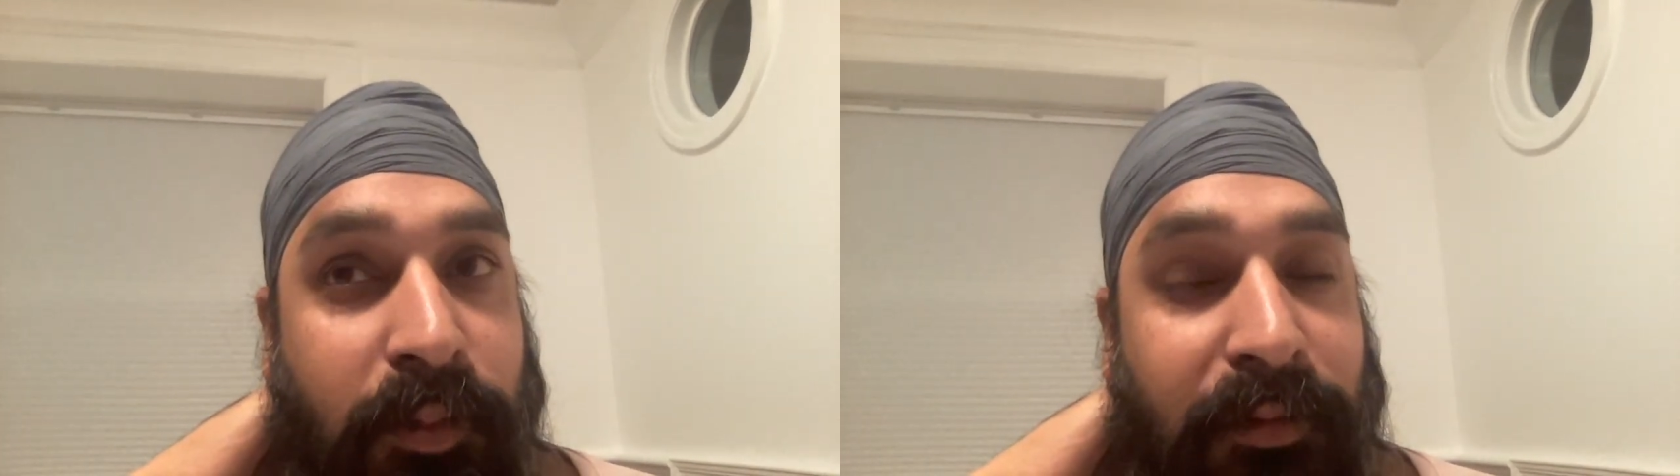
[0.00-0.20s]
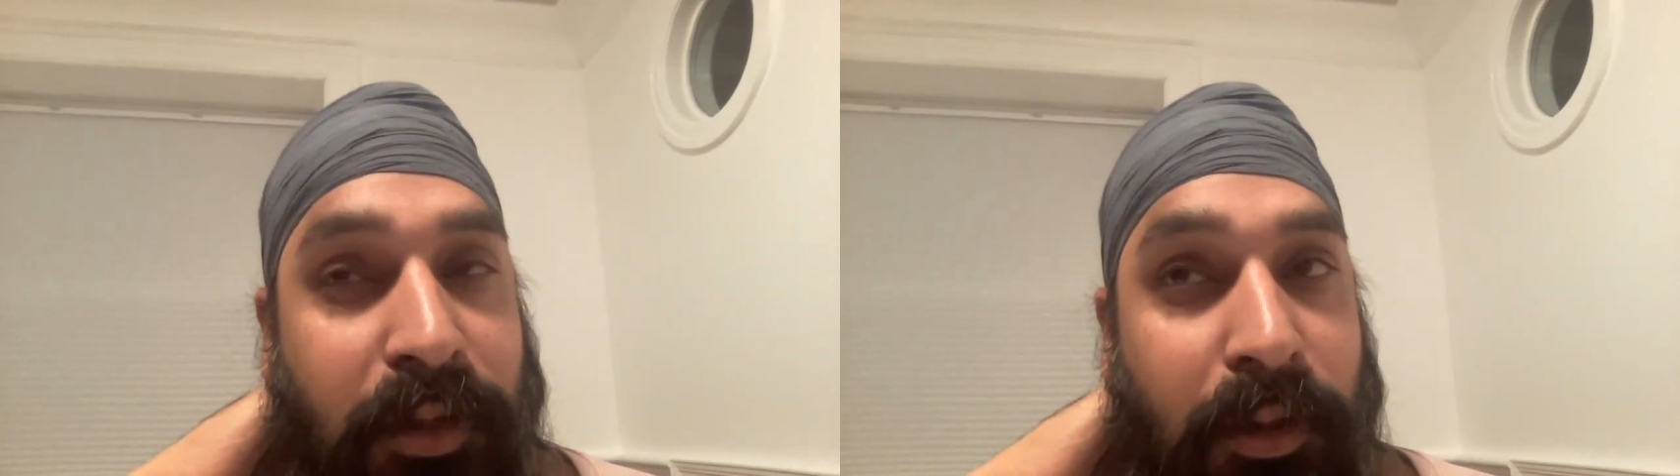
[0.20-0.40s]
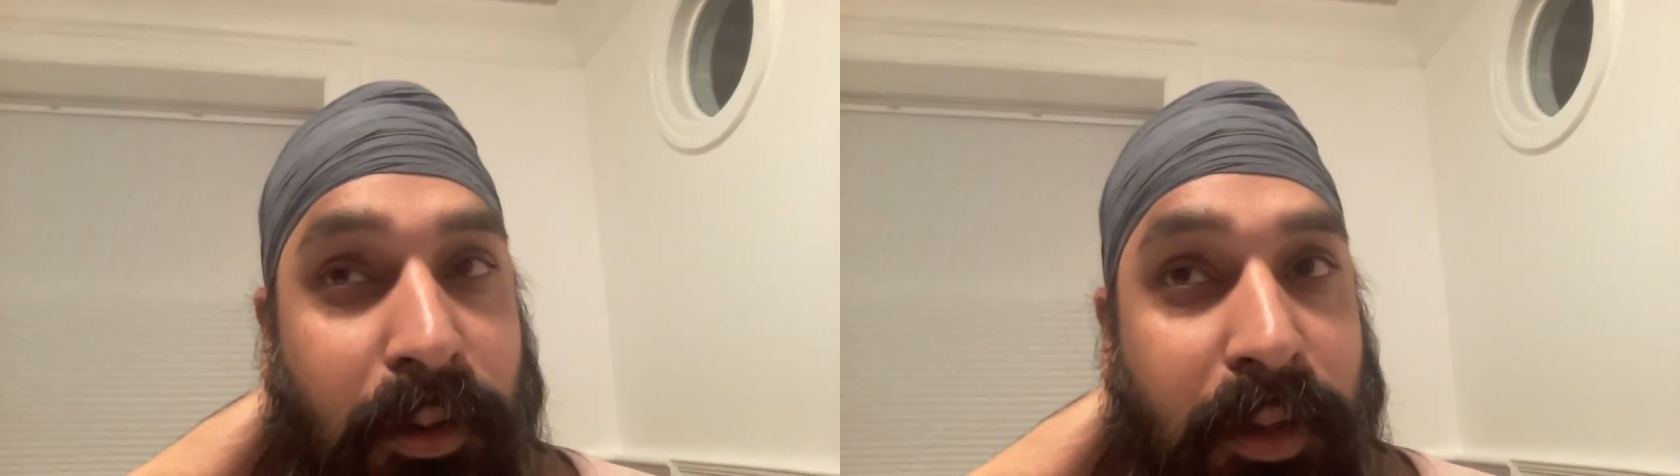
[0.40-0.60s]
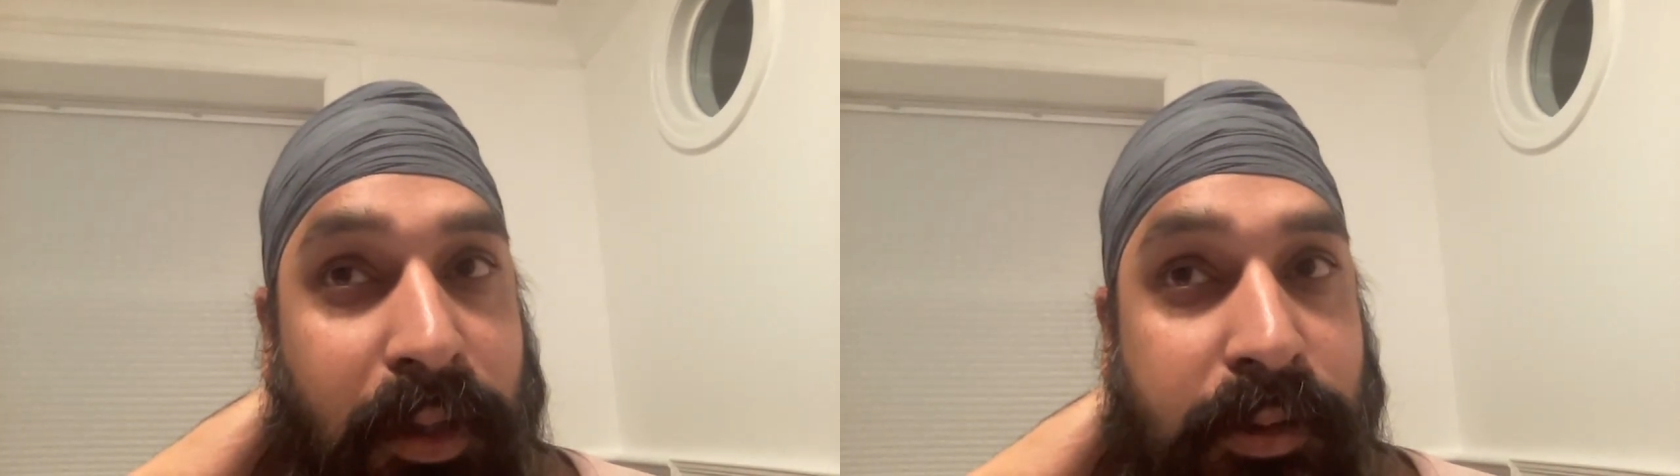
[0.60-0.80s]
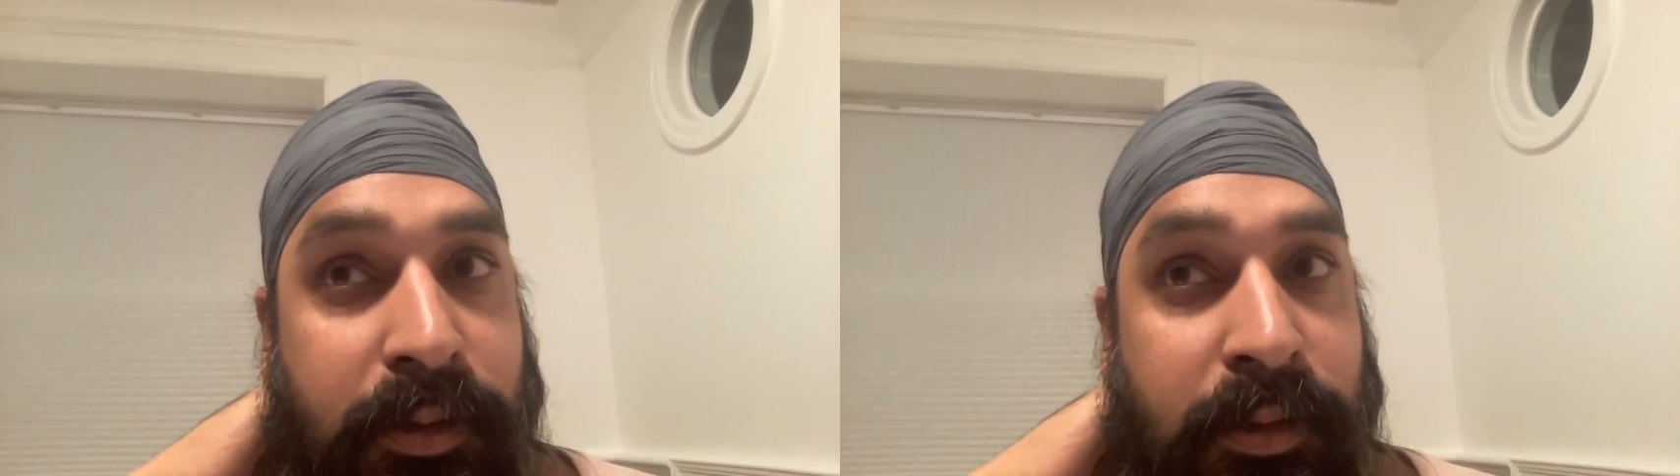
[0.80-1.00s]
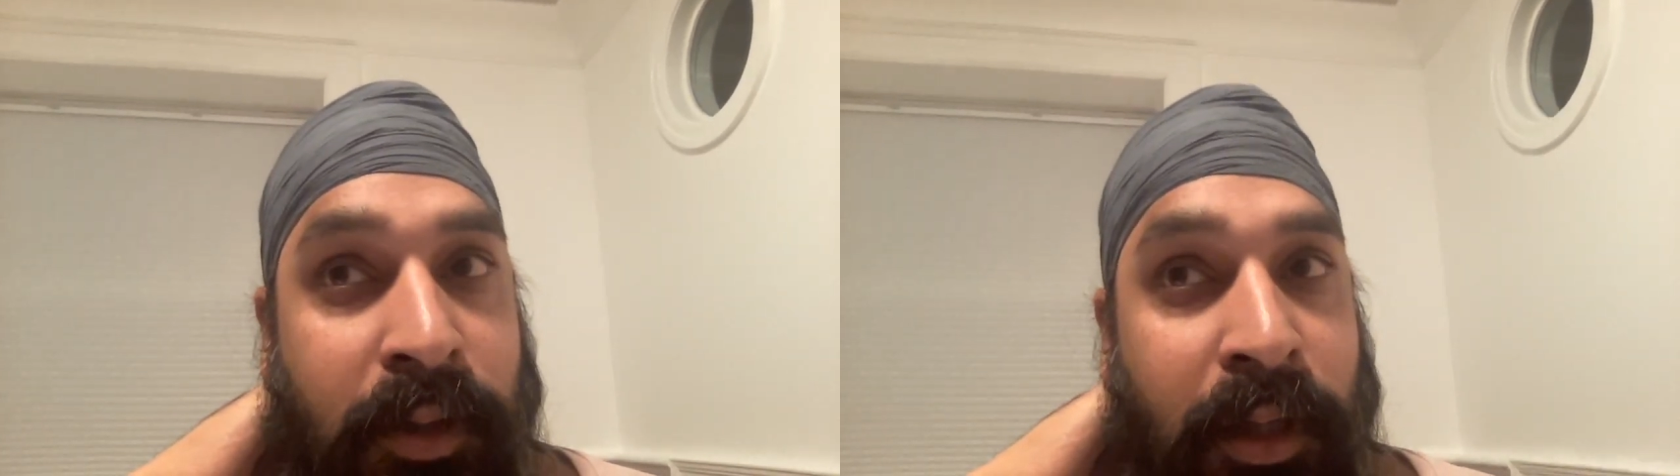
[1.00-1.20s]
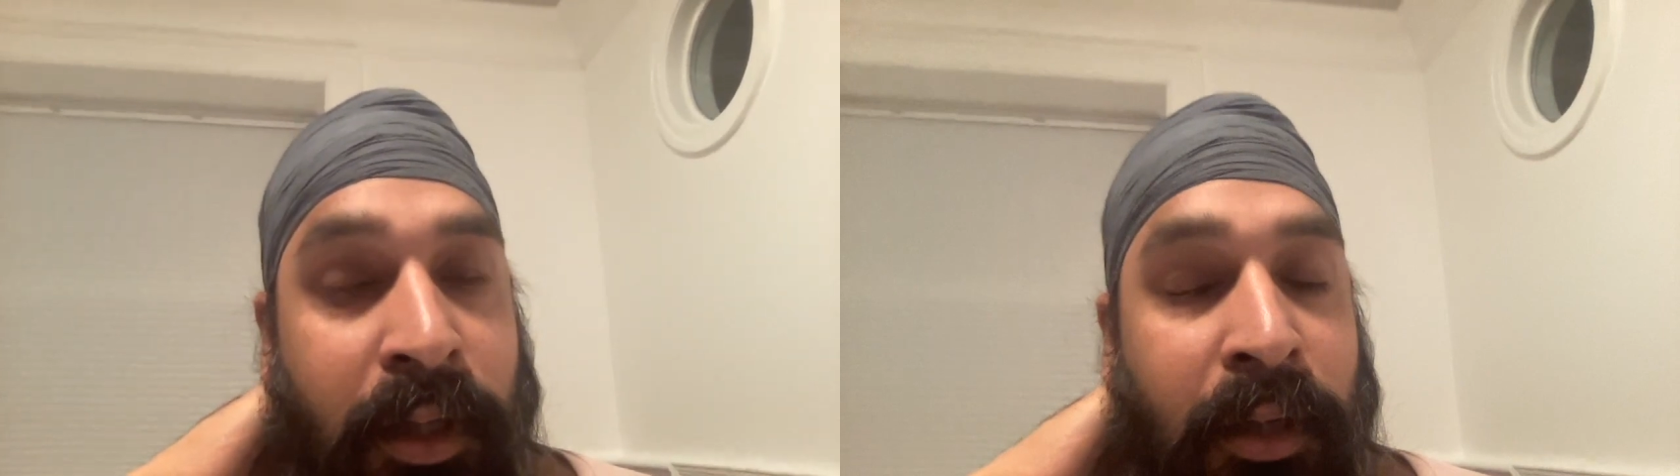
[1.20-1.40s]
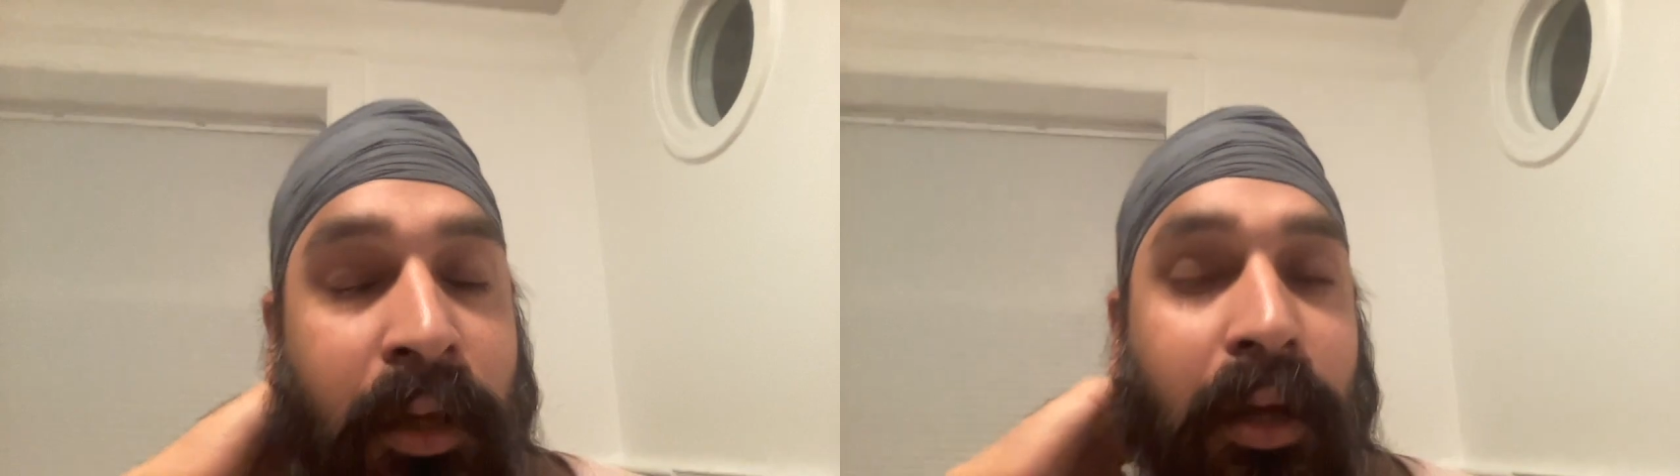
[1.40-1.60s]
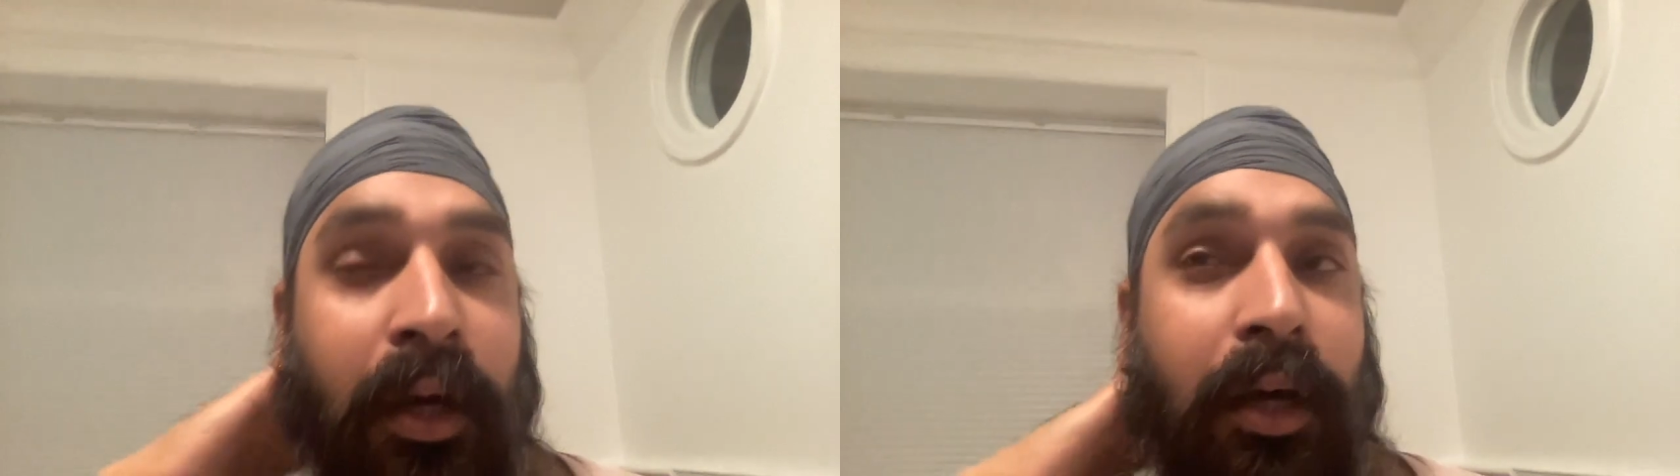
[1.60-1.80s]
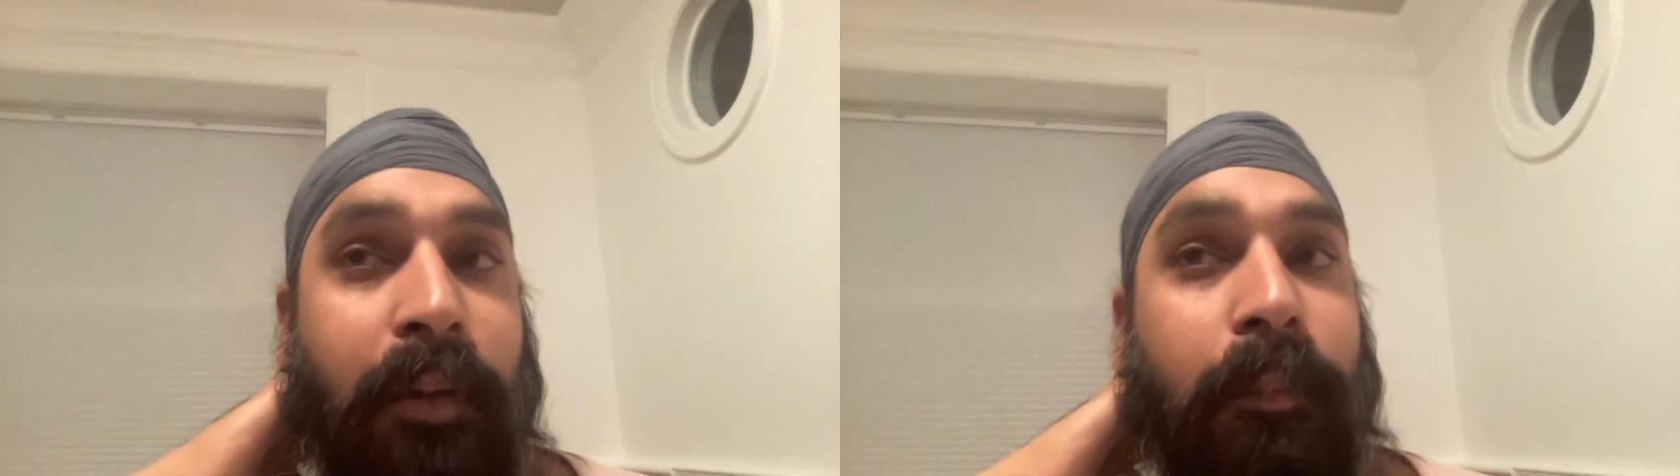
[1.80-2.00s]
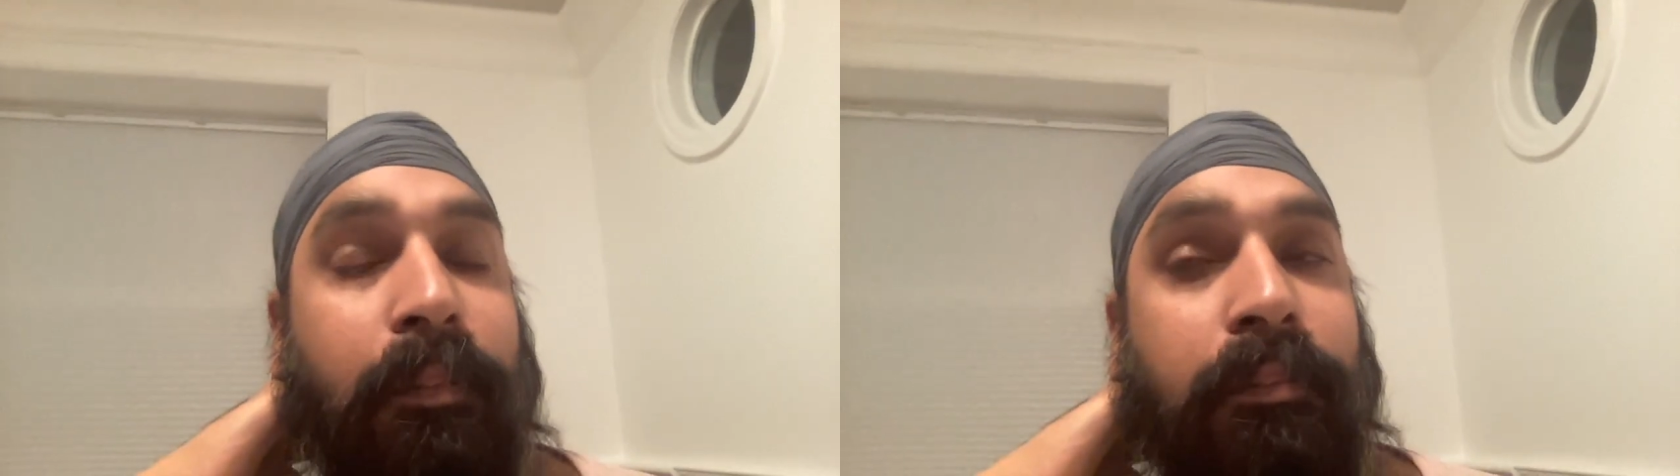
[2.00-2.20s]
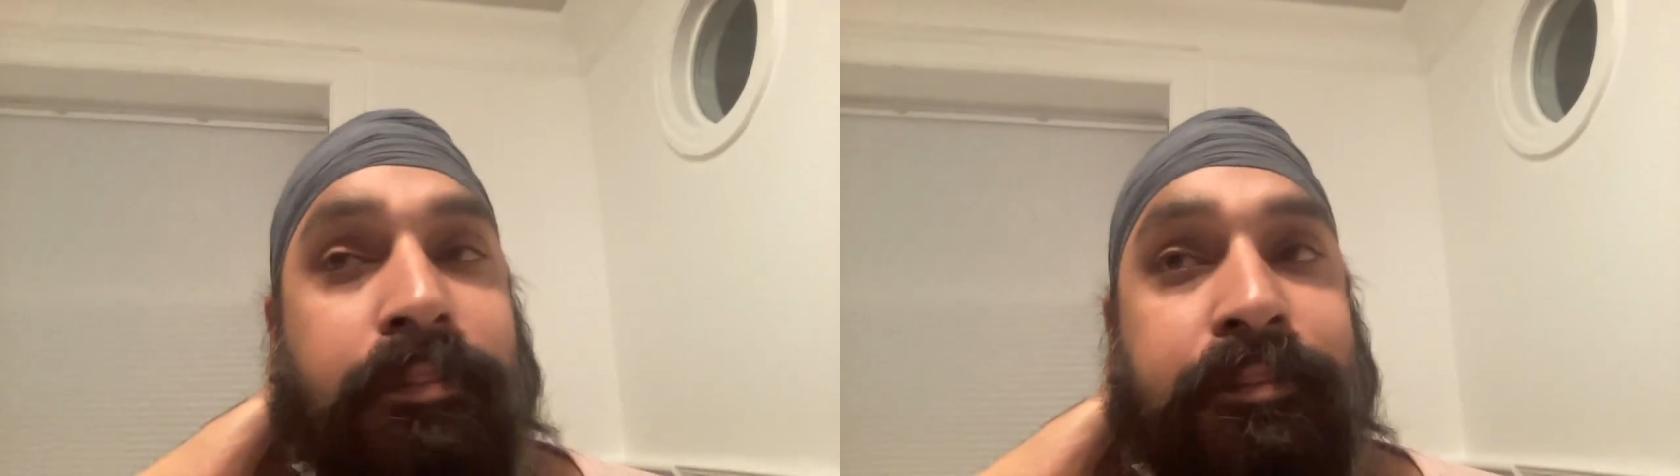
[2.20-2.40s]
we have to learn this, um,